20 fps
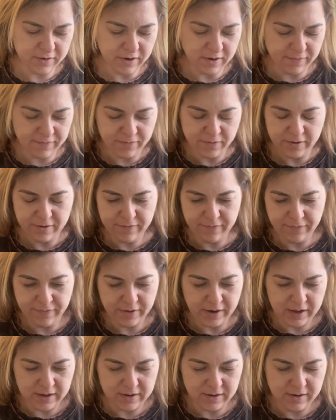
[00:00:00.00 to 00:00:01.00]
are for a
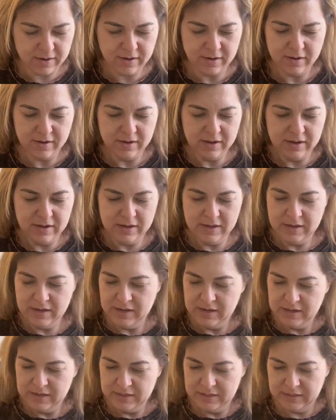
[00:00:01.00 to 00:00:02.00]
friend.
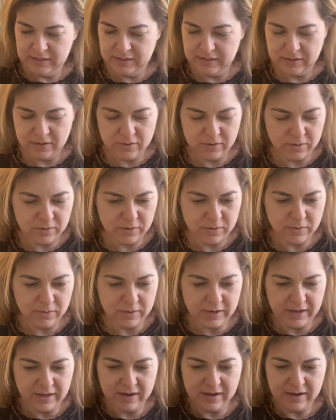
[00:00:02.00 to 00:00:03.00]

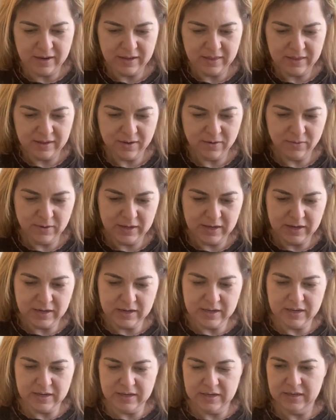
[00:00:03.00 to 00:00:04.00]
So I think we
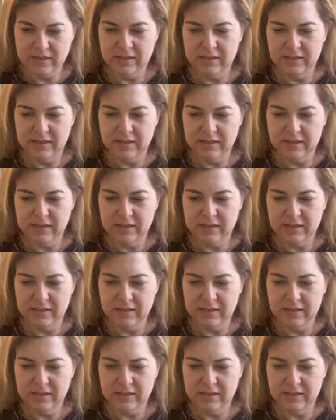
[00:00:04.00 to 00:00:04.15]
got